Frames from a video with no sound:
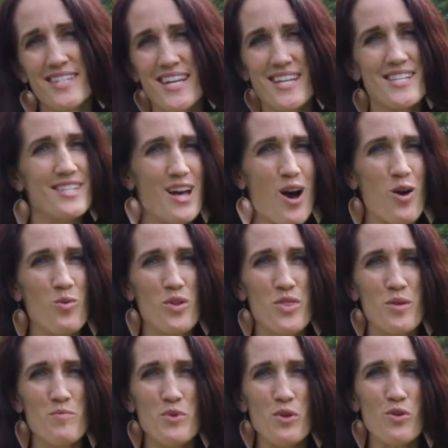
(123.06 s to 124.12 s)
stands out with
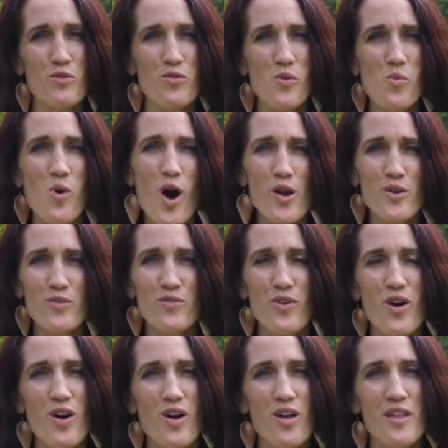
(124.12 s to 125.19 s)
the beautiful
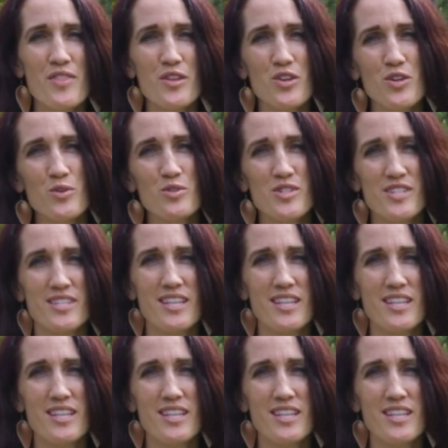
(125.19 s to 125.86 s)
waterfall and the huge